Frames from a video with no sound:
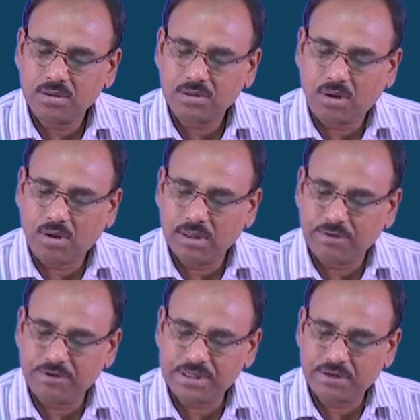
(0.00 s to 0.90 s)
So, all the
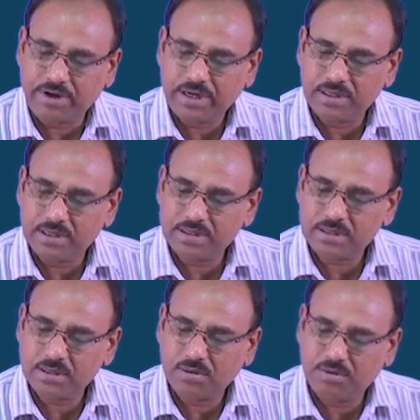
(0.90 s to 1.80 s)
feature
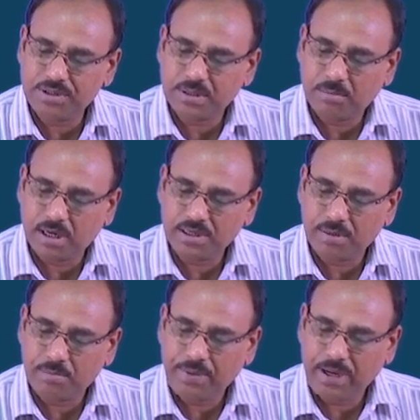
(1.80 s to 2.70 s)
vectors which are marked
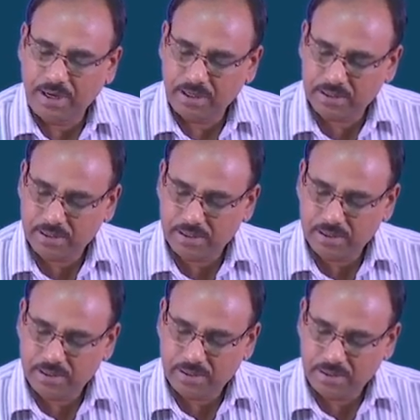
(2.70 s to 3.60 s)
in pink,
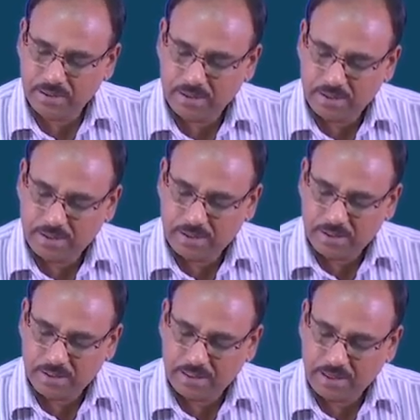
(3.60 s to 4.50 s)

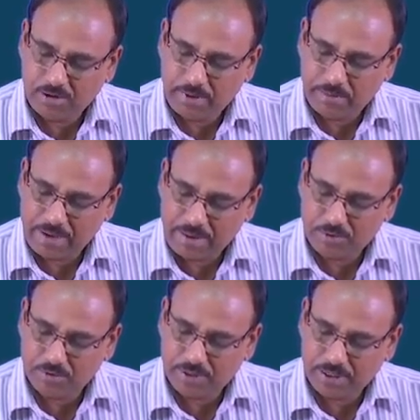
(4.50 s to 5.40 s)
they will be
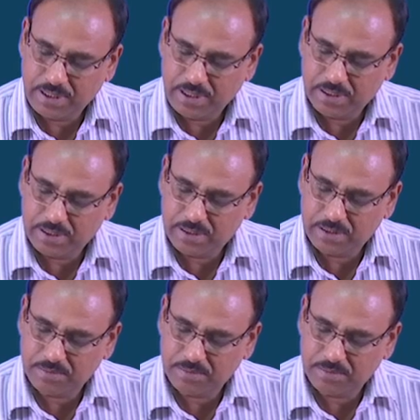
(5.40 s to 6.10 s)
mapped over here,